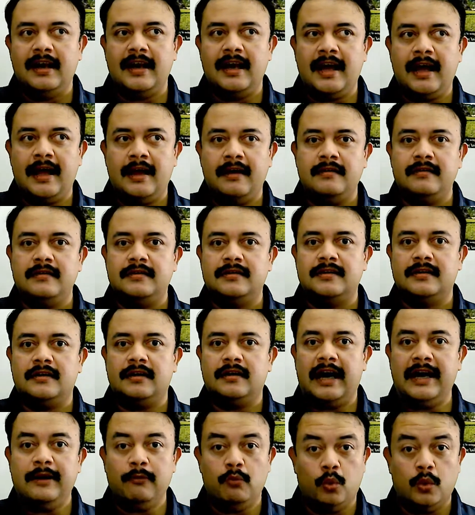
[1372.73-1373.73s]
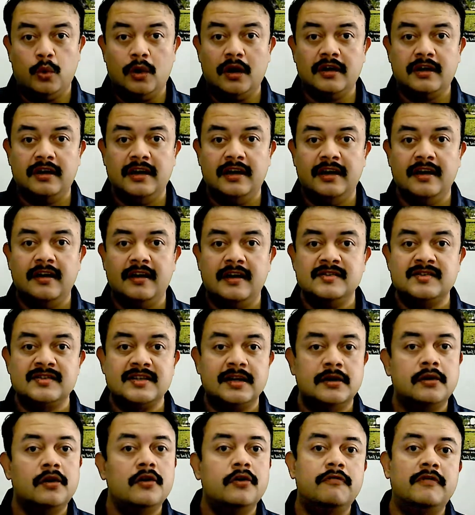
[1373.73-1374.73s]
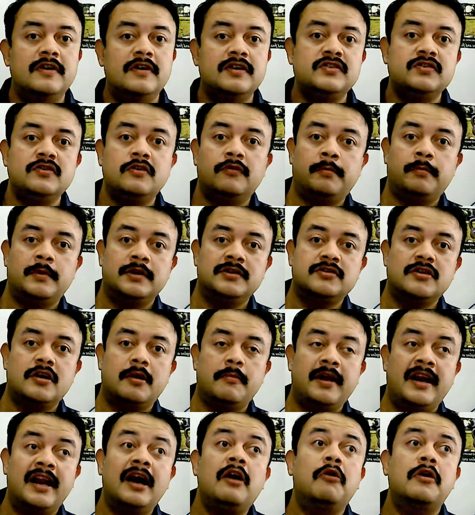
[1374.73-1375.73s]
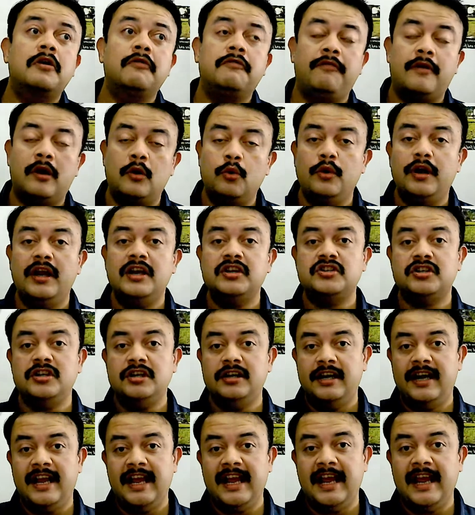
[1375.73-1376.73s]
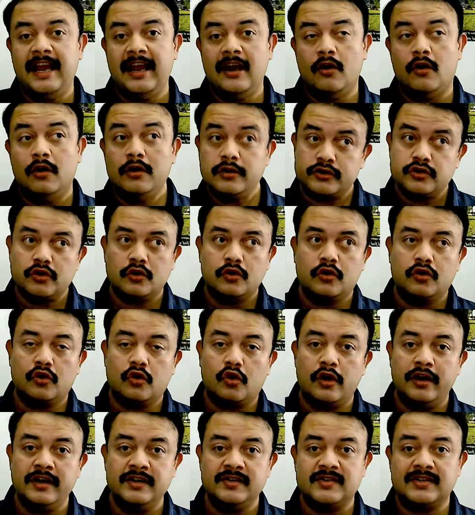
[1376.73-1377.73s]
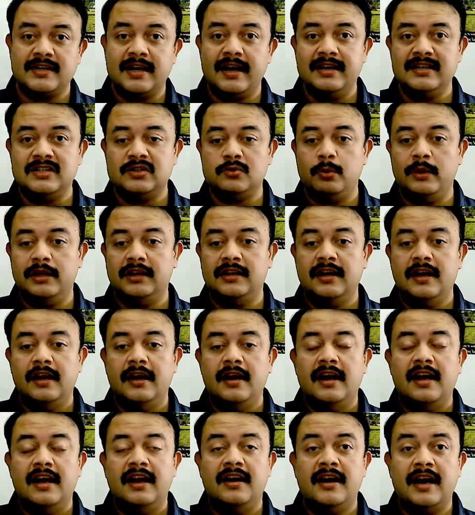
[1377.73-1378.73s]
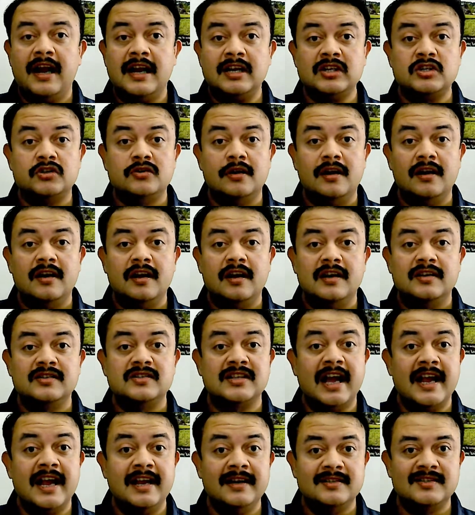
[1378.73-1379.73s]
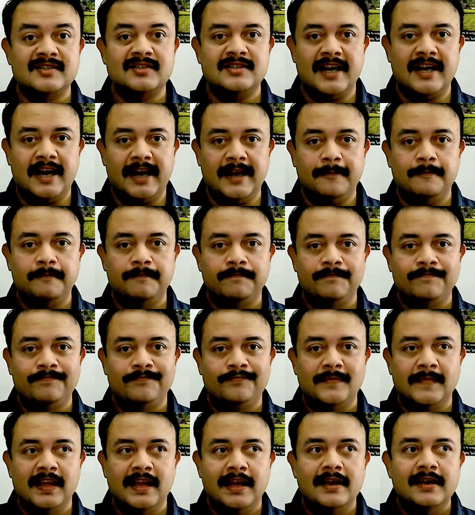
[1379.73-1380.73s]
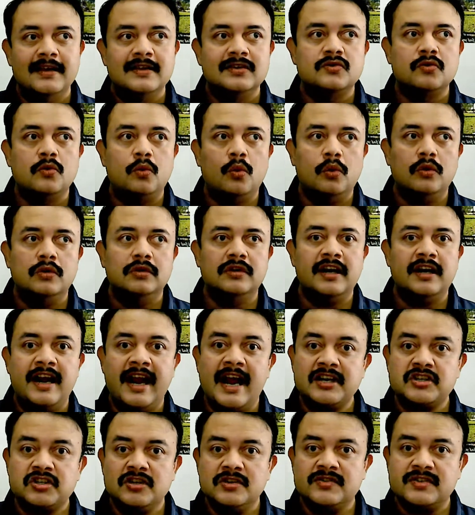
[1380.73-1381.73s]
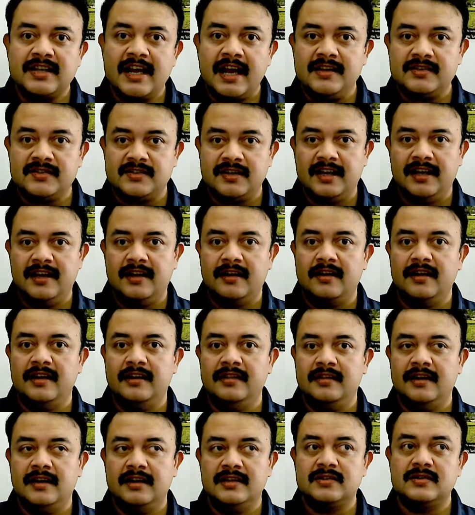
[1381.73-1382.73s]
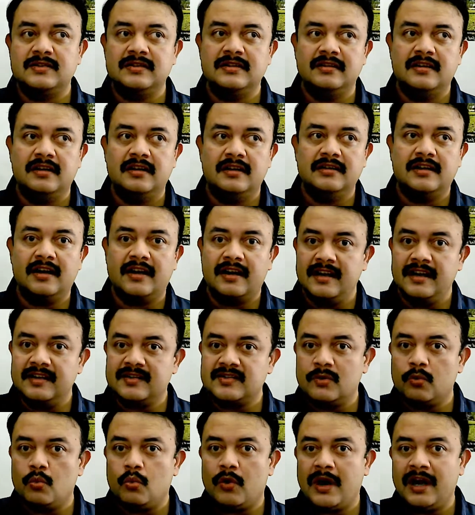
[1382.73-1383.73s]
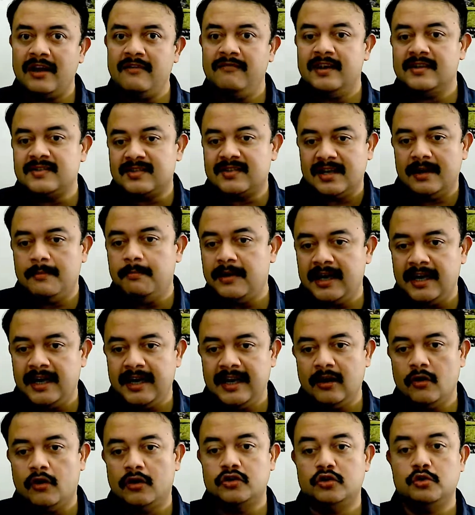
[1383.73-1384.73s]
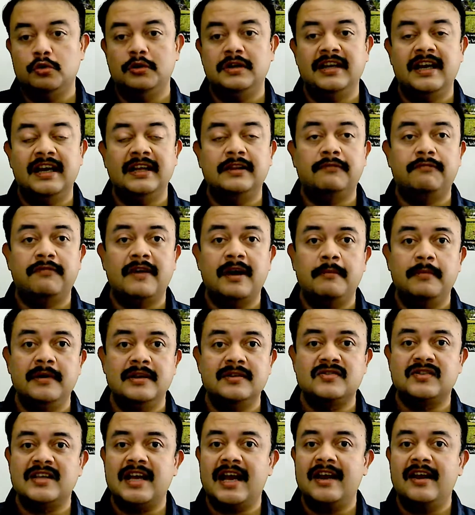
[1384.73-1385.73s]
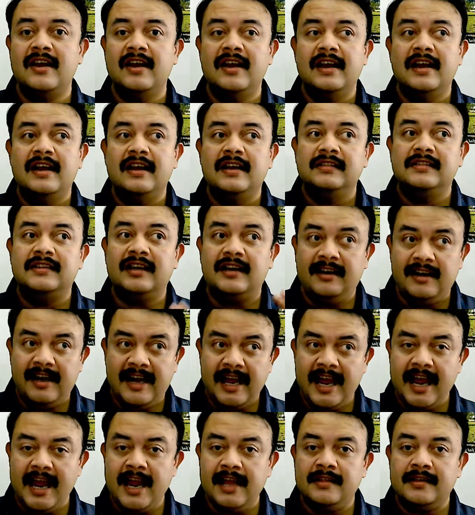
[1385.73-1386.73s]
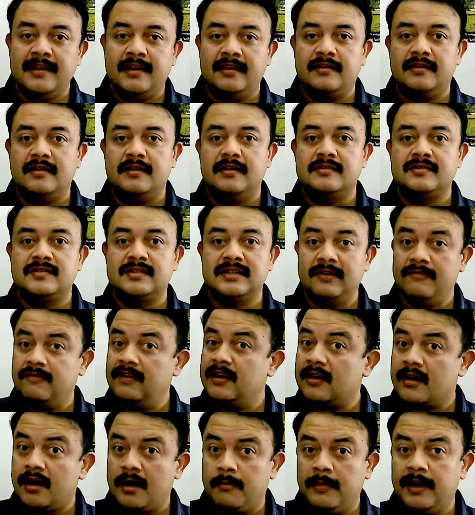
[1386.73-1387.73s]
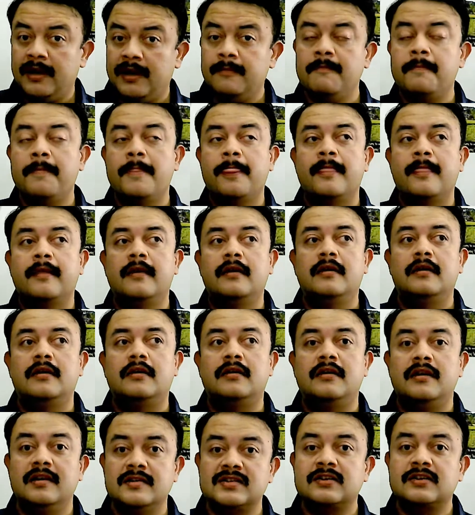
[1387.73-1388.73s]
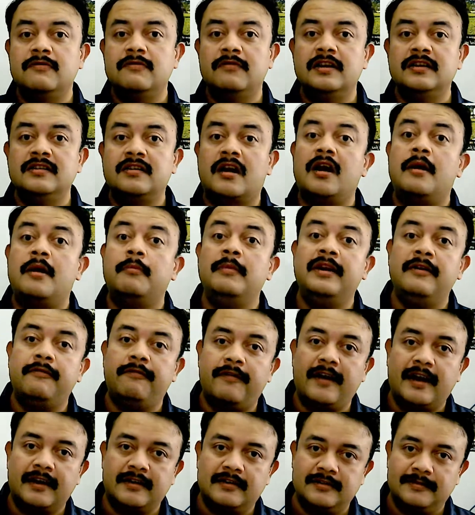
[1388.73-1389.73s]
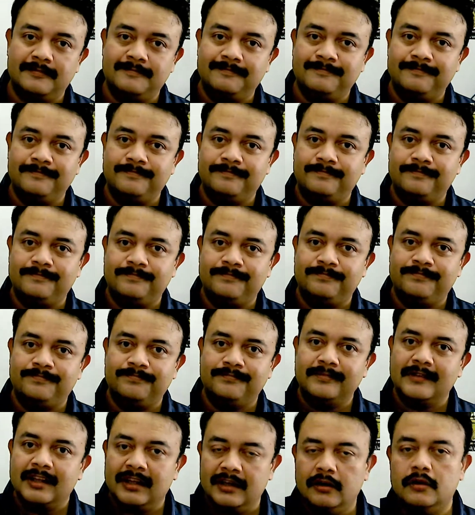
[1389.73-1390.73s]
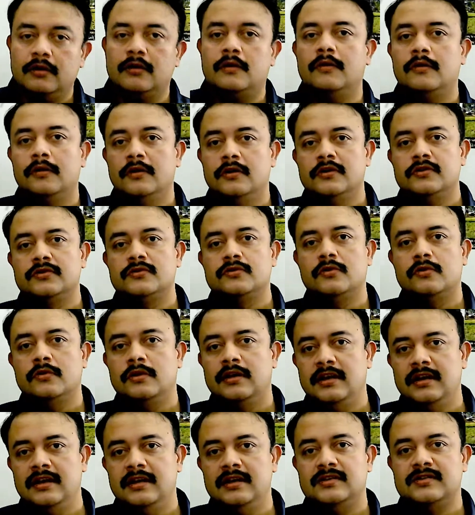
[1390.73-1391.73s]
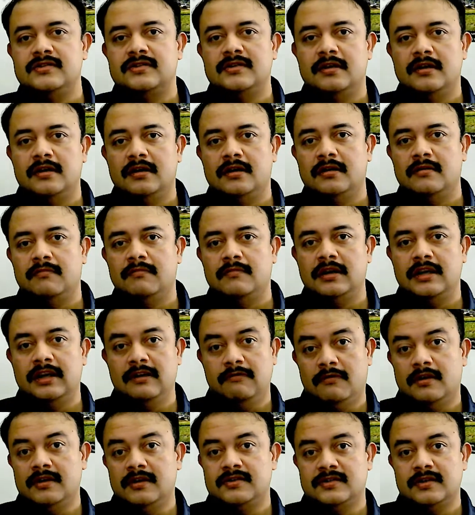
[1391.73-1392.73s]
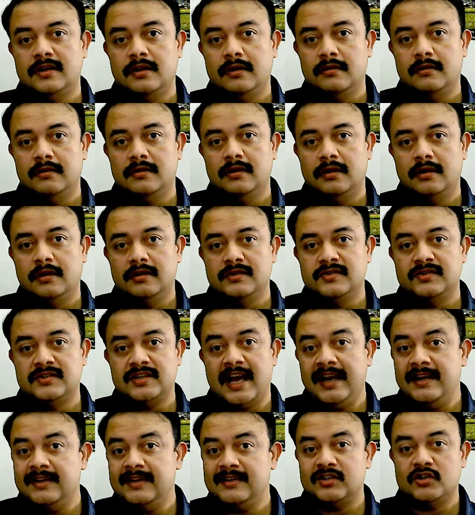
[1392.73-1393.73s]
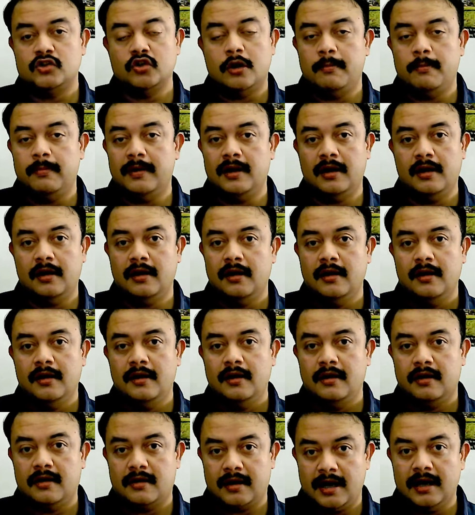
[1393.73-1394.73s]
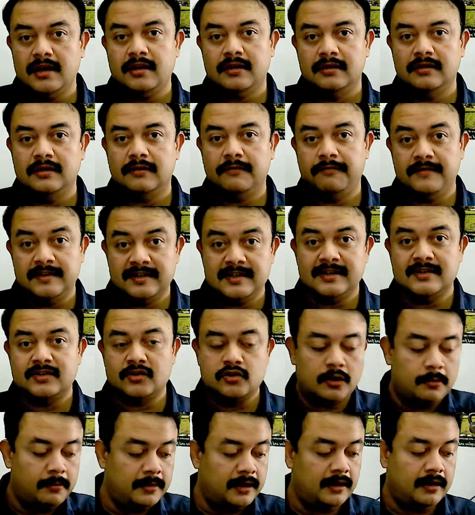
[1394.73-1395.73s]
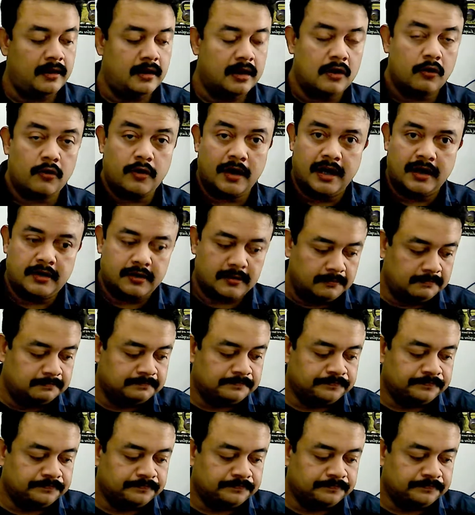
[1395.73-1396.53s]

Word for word: And uh, I work here in Central University of Punjab, and our Foundation Day also coincides with National Science Day. So National Science Day here in India is the, the reason why we are celebrating on twenty-eighth Feb is that the day that C V Raman discovered the Raman effect, you know. So he is uh, he was uh, the science Nobel, right? The physics Nobel laureate.